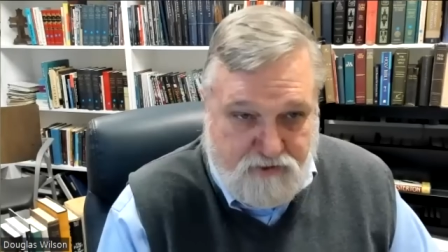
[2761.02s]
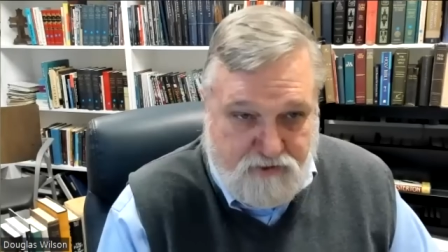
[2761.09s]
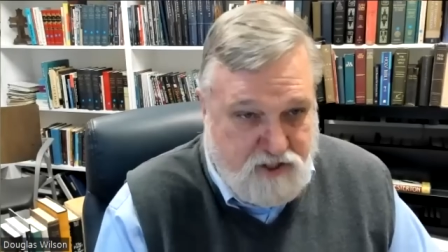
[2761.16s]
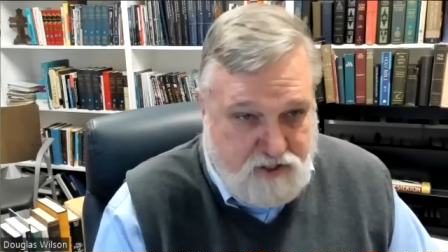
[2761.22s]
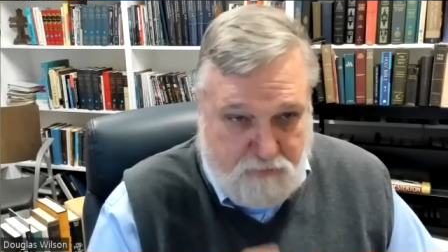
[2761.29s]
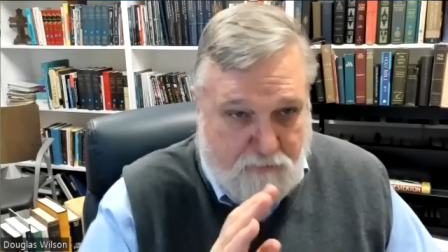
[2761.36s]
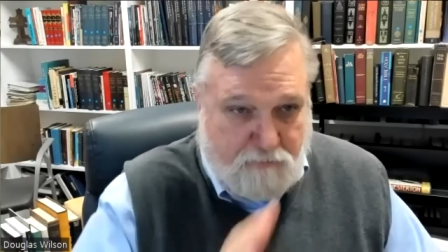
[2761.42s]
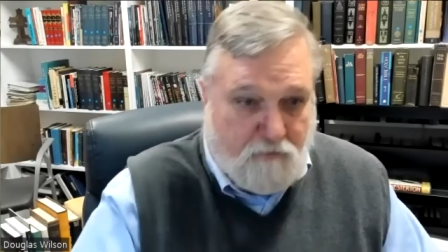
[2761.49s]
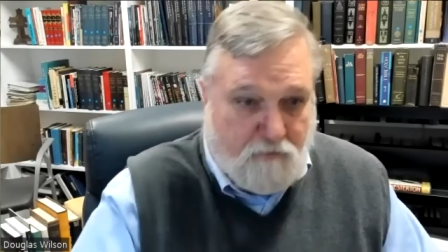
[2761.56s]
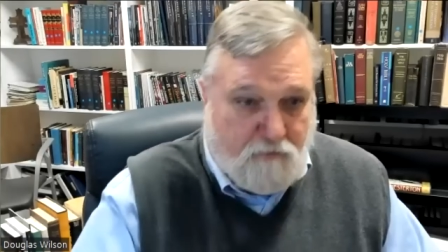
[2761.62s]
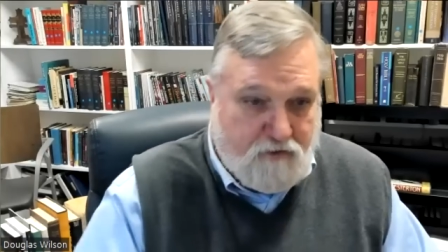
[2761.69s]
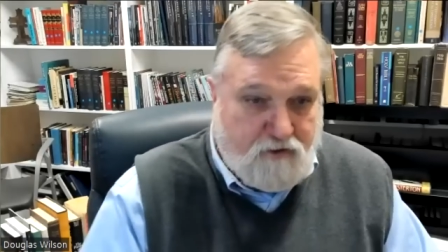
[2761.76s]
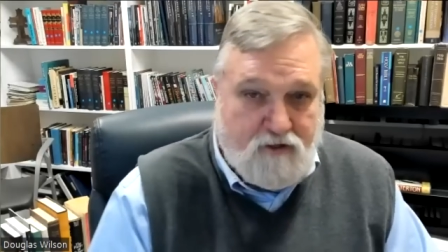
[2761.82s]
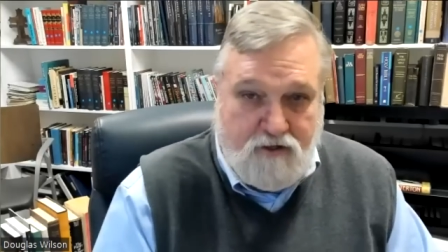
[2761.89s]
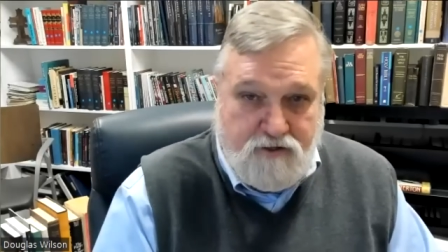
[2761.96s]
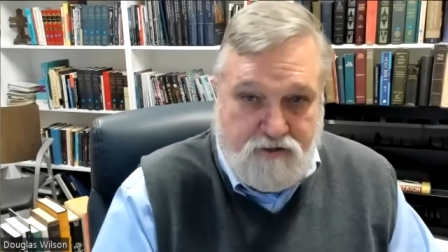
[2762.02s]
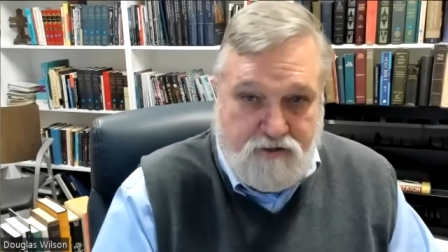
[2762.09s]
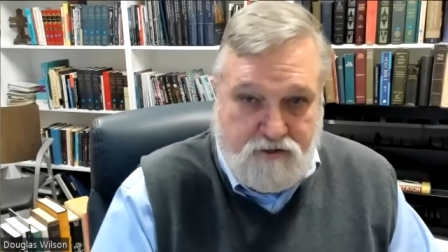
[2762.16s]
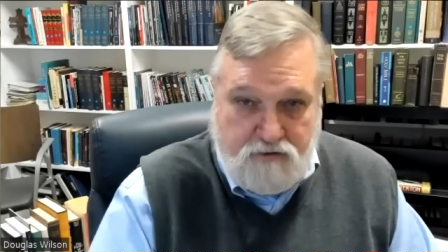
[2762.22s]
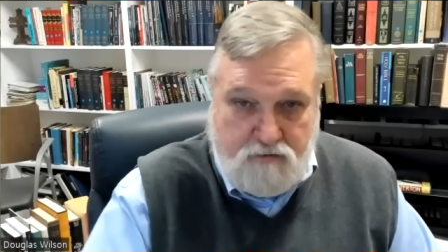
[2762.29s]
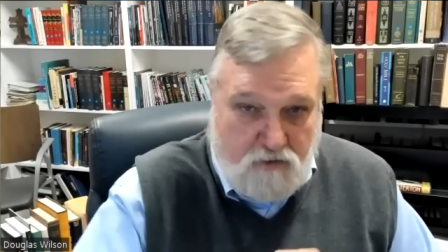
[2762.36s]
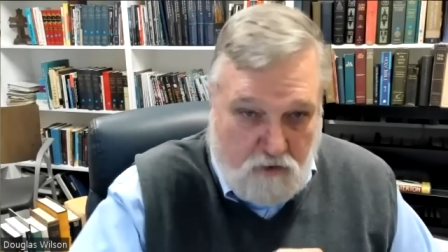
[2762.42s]
to be perfect and
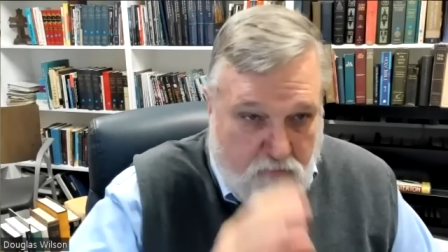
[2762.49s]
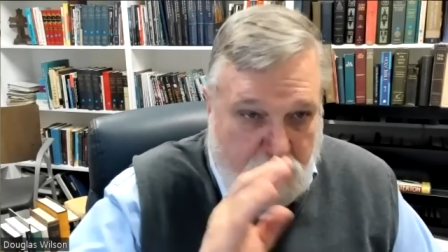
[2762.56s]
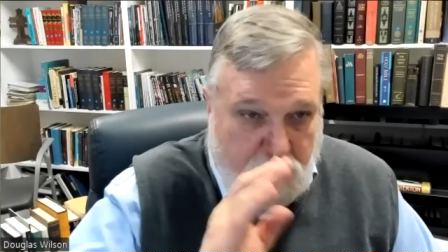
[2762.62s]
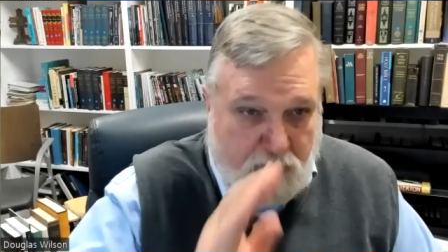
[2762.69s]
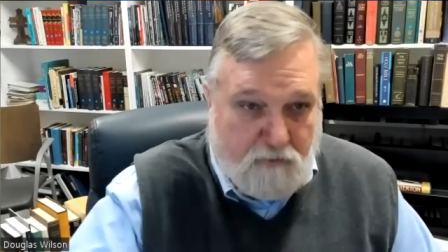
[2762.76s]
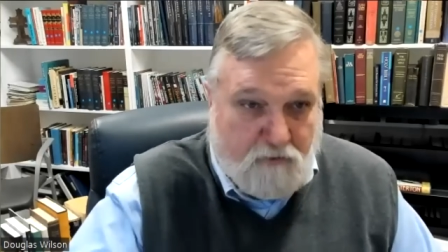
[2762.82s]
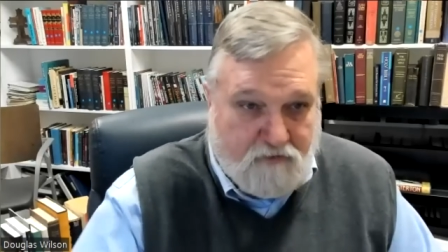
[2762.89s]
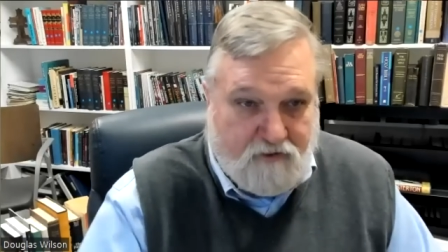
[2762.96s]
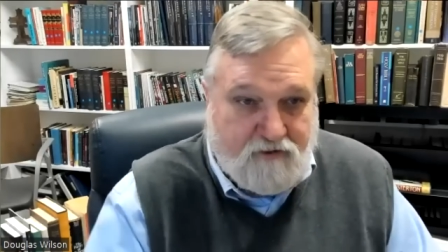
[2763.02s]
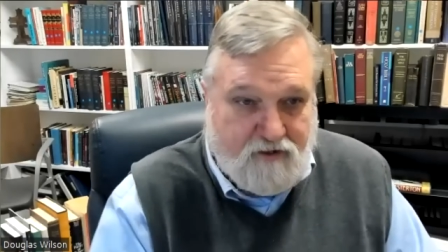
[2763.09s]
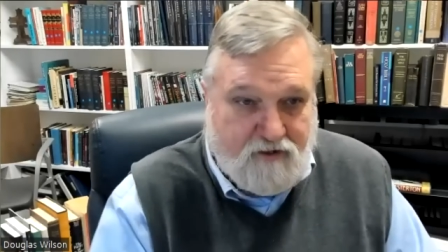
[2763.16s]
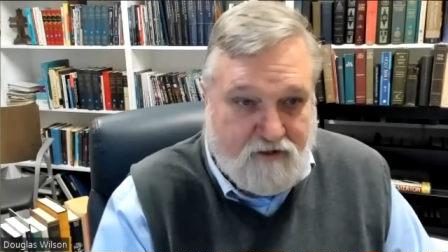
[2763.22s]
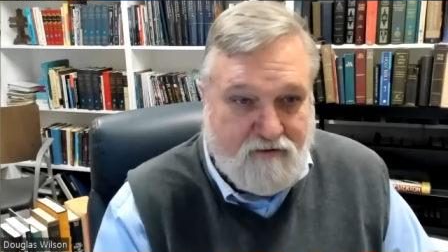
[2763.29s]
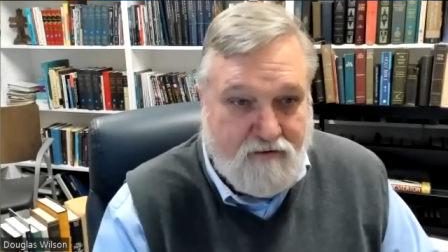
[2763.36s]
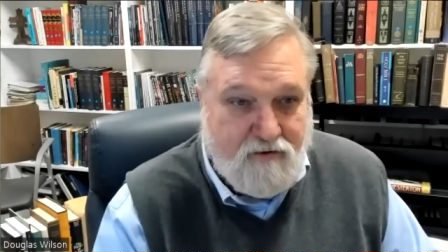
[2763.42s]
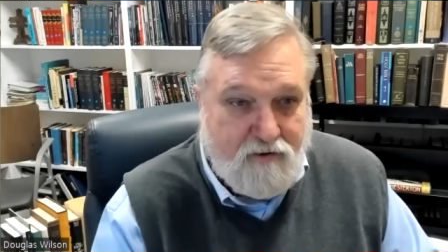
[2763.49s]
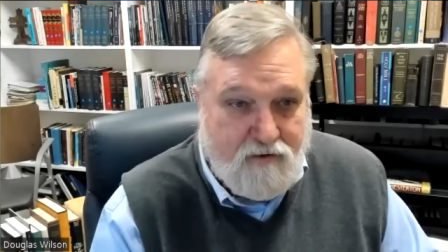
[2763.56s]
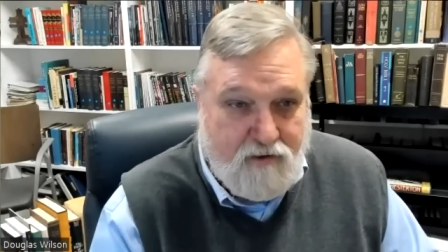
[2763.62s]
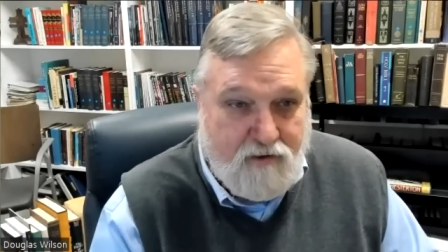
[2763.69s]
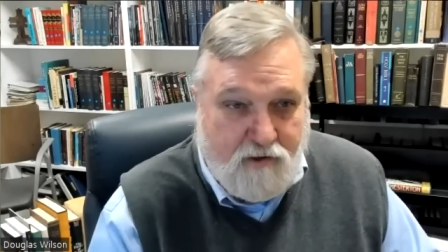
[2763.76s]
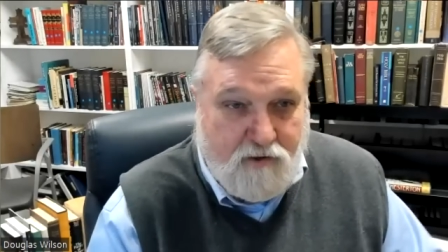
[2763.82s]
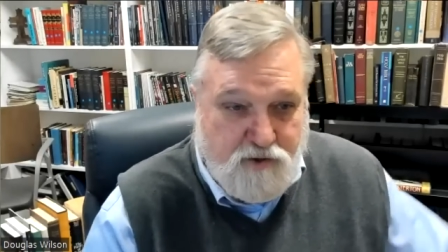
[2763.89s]
you can be perfect. And
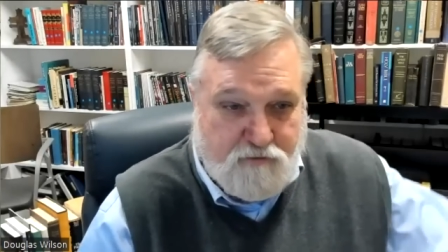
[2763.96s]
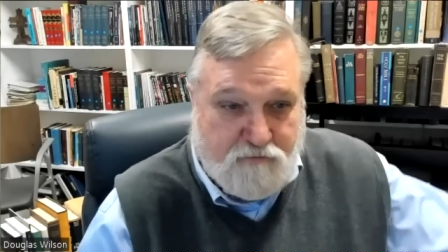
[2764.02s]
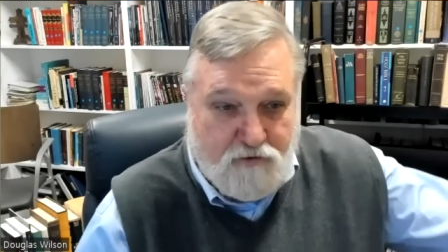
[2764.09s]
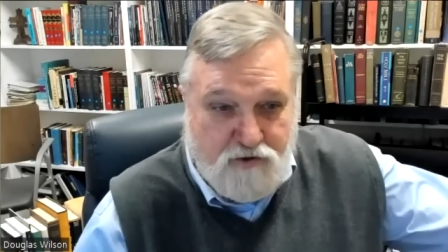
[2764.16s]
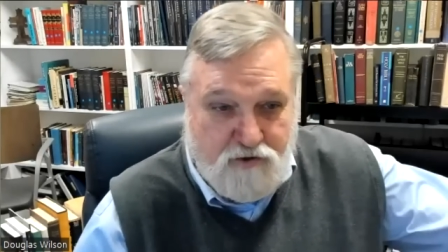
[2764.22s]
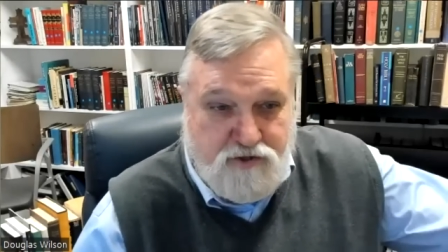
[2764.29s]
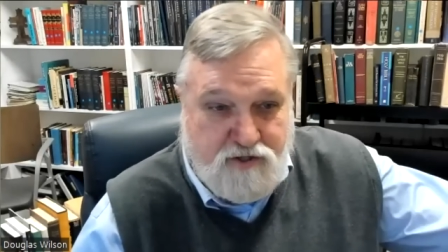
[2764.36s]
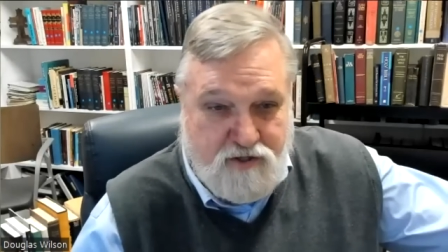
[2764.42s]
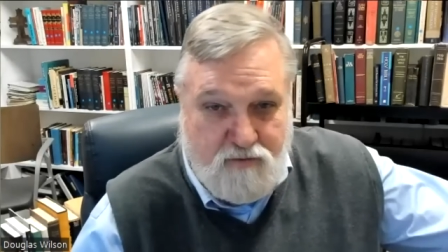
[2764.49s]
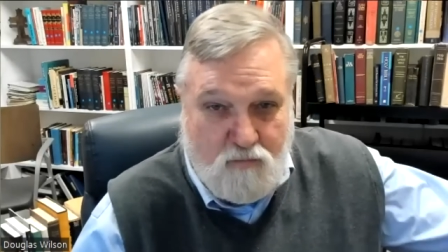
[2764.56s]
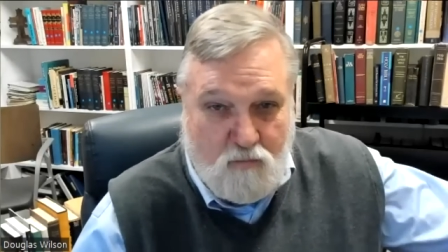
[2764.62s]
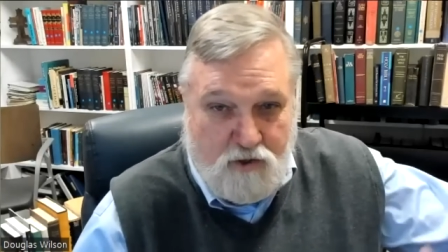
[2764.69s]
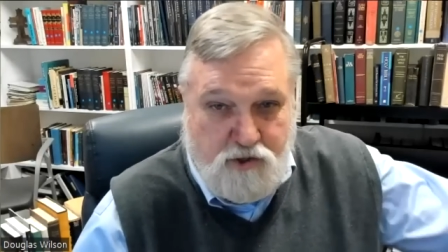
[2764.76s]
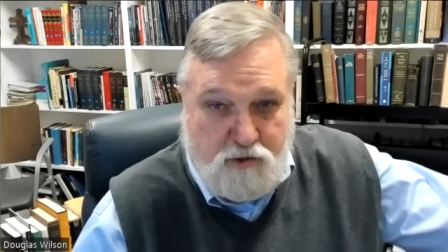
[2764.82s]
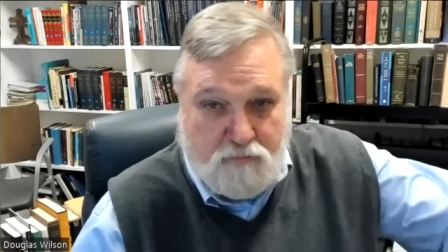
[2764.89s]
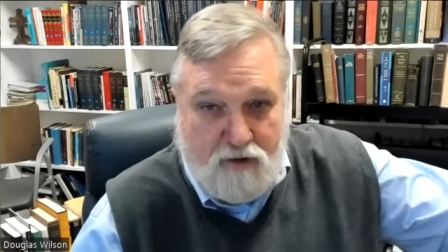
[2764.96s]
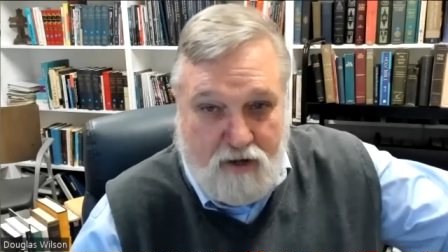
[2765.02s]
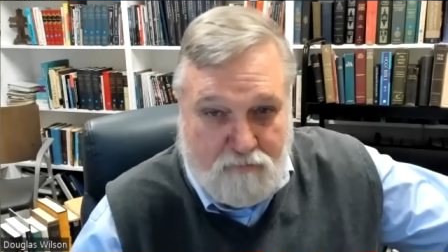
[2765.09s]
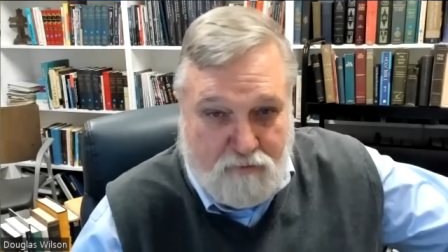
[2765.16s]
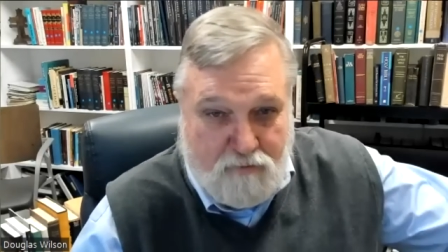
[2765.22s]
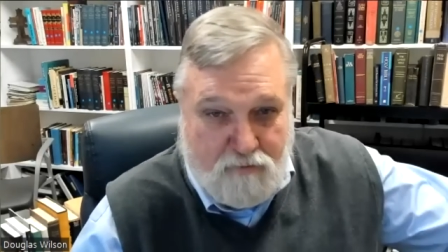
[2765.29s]
here's the verse and what's your problem?